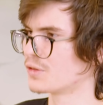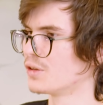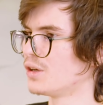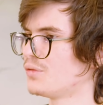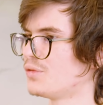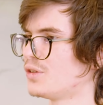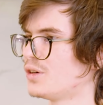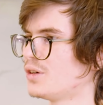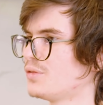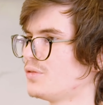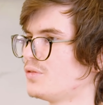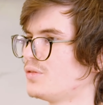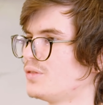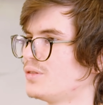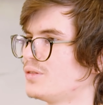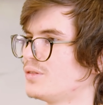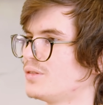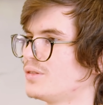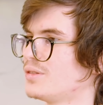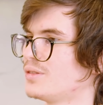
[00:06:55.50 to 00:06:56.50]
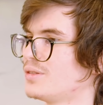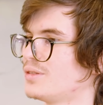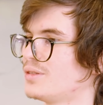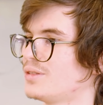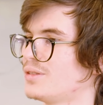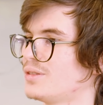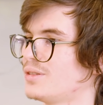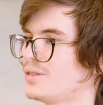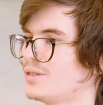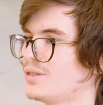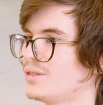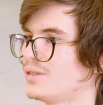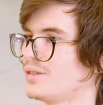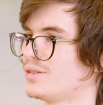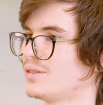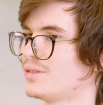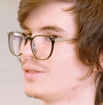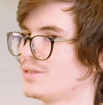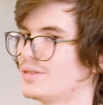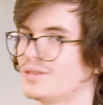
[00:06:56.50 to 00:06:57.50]
glove off?
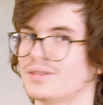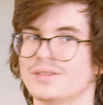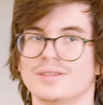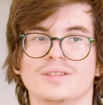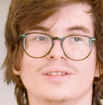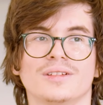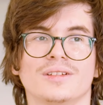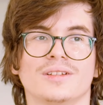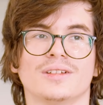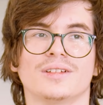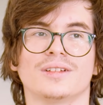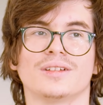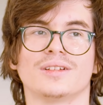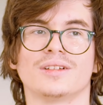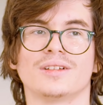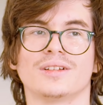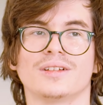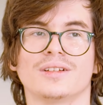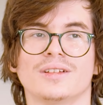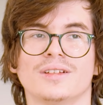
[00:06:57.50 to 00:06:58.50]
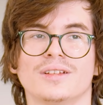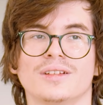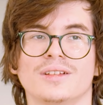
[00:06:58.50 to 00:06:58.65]
Uh, technically